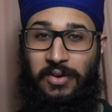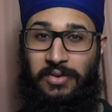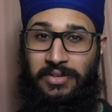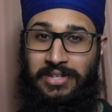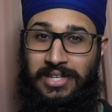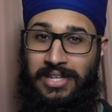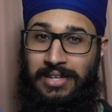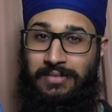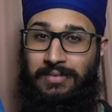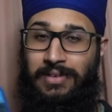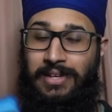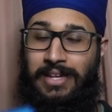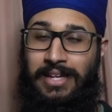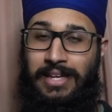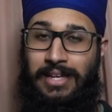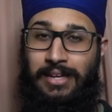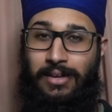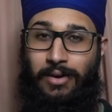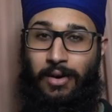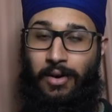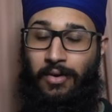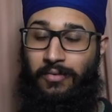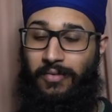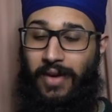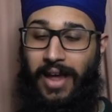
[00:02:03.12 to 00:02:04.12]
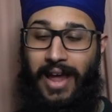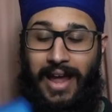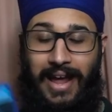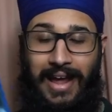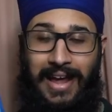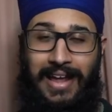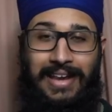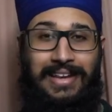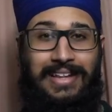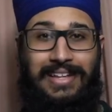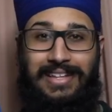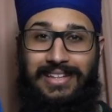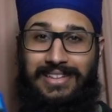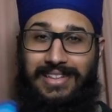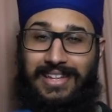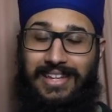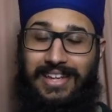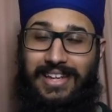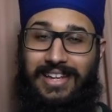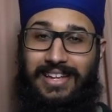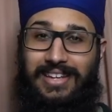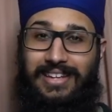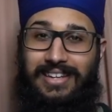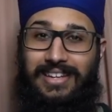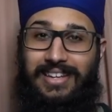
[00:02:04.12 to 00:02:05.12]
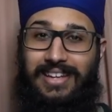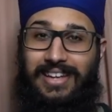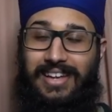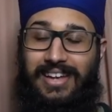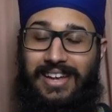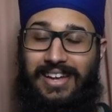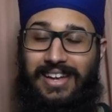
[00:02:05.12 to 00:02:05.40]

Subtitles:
or DVD of anything